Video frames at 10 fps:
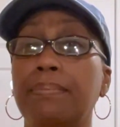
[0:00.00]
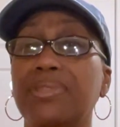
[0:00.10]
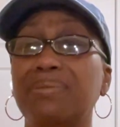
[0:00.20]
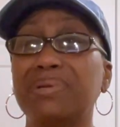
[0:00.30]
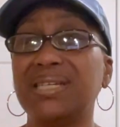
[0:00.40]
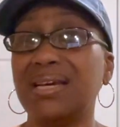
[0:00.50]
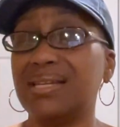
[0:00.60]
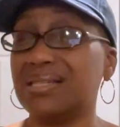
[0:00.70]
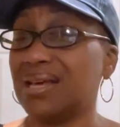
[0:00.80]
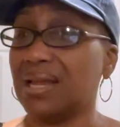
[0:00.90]
The potato
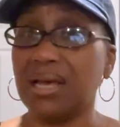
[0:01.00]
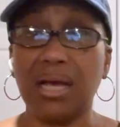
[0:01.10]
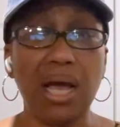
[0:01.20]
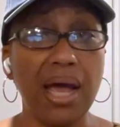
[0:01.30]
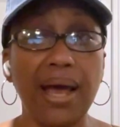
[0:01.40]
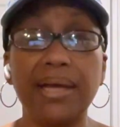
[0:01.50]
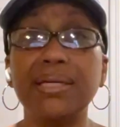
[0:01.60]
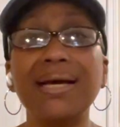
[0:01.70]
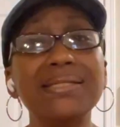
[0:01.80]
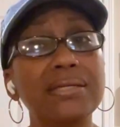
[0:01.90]
salad,
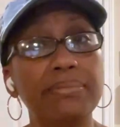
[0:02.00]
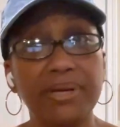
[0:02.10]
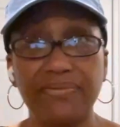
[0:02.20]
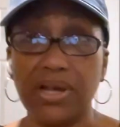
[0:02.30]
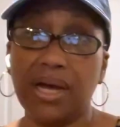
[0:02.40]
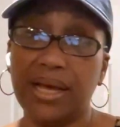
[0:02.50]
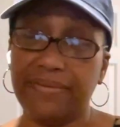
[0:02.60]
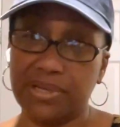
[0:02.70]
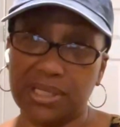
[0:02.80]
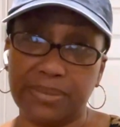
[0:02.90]
y'all tell me if y'all
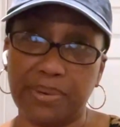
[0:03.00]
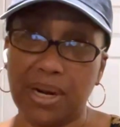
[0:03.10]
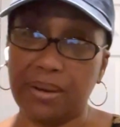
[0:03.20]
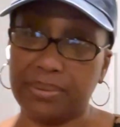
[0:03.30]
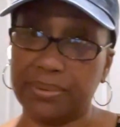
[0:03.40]
having this problem.